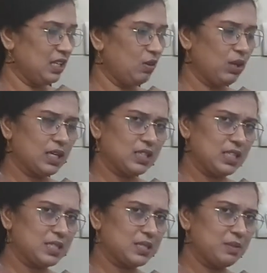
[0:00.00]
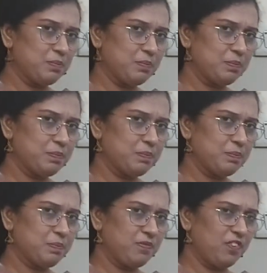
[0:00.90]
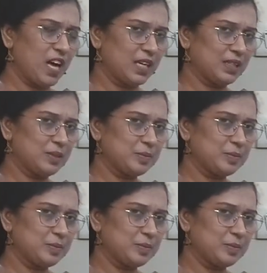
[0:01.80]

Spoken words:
Look at this flag.